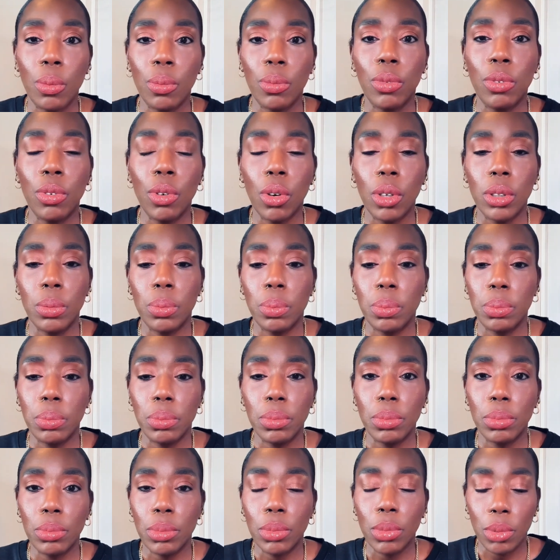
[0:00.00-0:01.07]
Ford
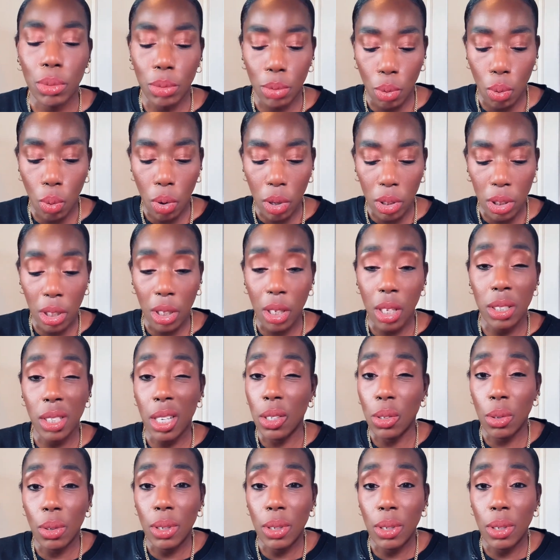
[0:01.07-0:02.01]
quads, because I don't